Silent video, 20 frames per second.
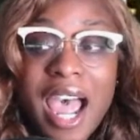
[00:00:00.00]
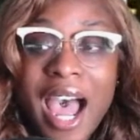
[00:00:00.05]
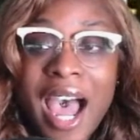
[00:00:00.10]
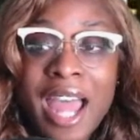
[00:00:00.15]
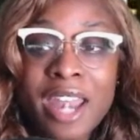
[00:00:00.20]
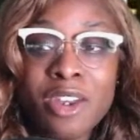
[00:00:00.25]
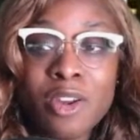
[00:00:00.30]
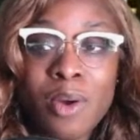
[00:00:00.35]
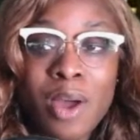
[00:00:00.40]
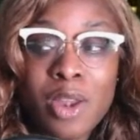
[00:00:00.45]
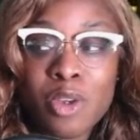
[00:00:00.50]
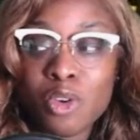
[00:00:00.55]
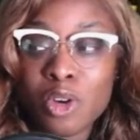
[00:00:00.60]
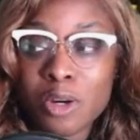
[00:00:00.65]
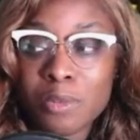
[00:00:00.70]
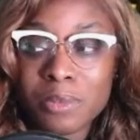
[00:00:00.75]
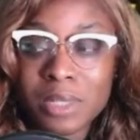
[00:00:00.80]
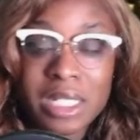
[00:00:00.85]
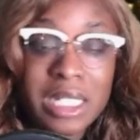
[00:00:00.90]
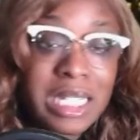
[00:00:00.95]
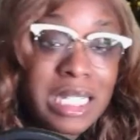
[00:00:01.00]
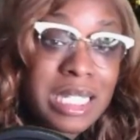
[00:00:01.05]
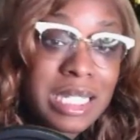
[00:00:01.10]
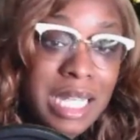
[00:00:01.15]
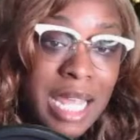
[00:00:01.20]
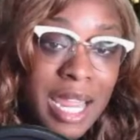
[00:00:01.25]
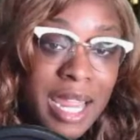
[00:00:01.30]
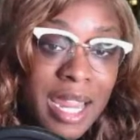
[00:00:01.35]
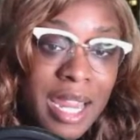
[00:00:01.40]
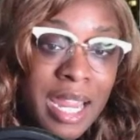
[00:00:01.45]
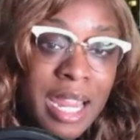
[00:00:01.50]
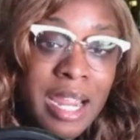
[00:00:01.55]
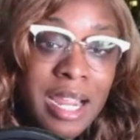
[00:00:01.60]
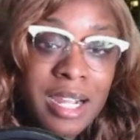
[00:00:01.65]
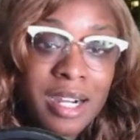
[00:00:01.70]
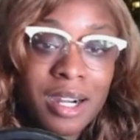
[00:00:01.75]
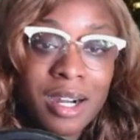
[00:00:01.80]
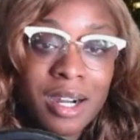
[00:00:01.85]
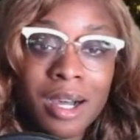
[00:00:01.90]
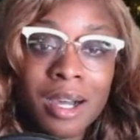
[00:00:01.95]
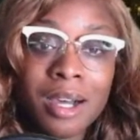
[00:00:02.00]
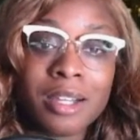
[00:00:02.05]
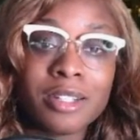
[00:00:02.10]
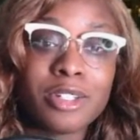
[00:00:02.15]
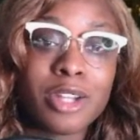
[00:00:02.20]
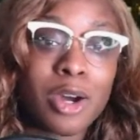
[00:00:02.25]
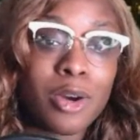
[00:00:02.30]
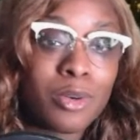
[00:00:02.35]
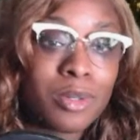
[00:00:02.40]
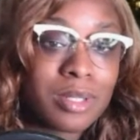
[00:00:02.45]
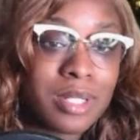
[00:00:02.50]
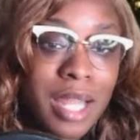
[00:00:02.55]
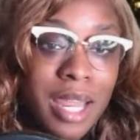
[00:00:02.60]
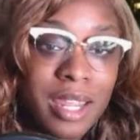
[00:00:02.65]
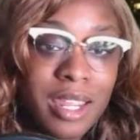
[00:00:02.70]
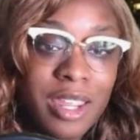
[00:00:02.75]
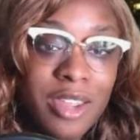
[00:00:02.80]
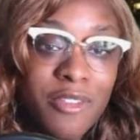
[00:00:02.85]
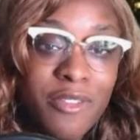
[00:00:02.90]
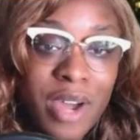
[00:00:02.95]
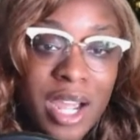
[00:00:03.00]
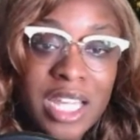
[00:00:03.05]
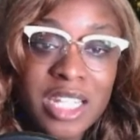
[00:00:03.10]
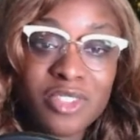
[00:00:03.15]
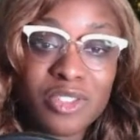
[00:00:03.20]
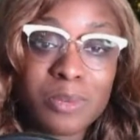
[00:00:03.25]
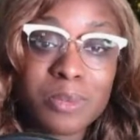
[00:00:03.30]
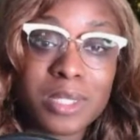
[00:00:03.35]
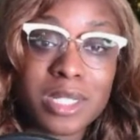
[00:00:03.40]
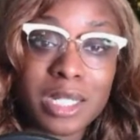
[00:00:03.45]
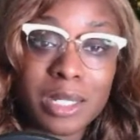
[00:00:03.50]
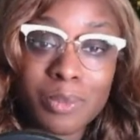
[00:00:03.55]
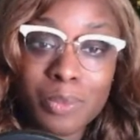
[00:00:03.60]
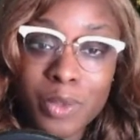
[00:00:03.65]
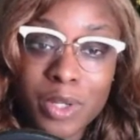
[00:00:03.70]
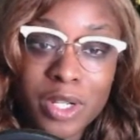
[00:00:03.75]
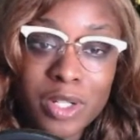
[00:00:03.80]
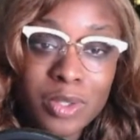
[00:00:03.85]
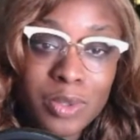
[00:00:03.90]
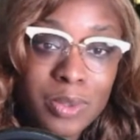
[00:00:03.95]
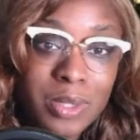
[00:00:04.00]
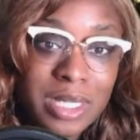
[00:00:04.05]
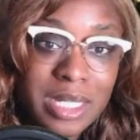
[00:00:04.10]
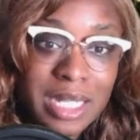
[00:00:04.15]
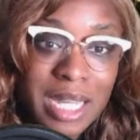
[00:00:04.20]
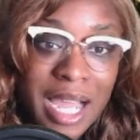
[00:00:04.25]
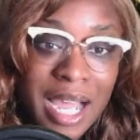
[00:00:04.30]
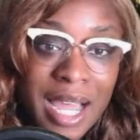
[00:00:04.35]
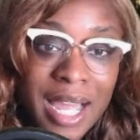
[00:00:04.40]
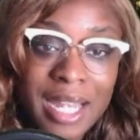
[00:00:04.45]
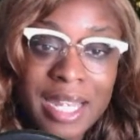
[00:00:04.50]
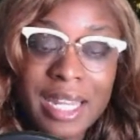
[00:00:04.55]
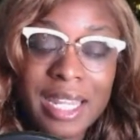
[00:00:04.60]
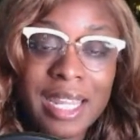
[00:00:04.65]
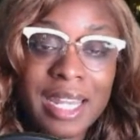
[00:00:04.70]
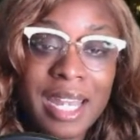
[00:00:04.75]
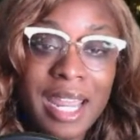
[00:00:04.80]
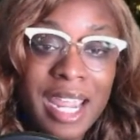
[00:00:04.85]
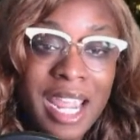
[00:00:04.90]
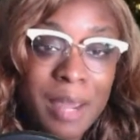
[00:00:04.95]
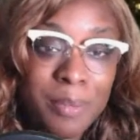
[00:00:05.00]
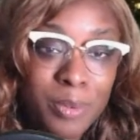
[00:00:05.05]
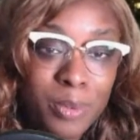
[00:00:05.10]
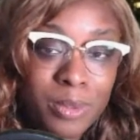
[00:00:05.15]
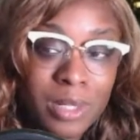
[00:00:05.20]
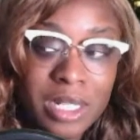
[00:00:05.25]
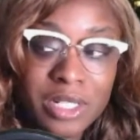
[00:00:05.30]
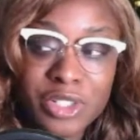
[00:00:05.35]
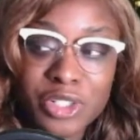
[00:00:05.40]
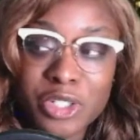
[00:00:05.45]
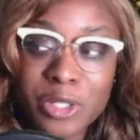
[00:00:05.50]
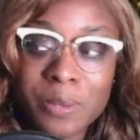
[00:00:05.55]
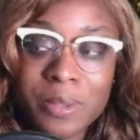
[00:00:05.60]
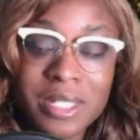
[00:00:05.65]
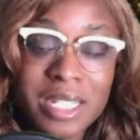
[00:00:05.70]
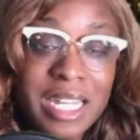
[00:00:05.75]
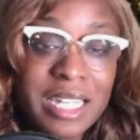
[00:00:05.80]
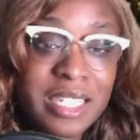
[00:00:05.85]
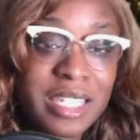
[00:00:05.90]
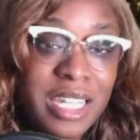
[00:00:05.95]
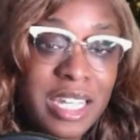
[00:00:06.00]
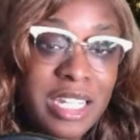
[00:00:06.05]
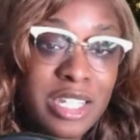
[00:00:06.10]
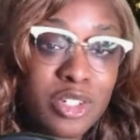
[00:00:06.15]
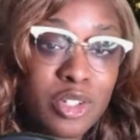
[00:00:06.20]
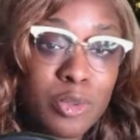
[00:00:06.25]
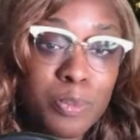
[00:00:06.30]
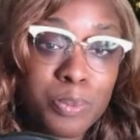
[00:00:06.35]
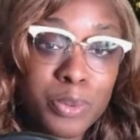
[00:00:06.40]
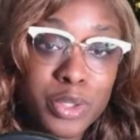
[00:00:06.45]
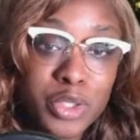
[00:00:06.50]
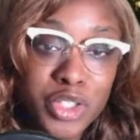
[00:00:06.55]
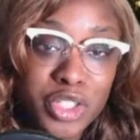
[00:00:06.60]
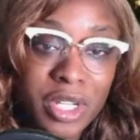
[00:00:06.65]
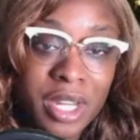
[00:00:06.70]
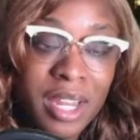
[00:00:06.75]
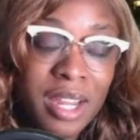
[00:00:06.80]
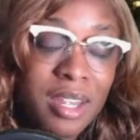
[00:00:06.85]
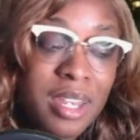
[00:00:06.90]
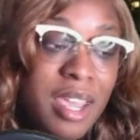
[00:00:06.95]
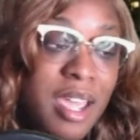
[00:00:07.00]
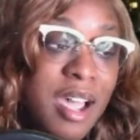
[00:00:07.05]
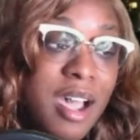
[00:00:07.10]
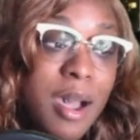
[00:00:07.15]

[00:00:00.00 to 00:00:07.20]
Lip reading: I know I normally say don't take advice from someone who is not in a happy relationship because they tend to project,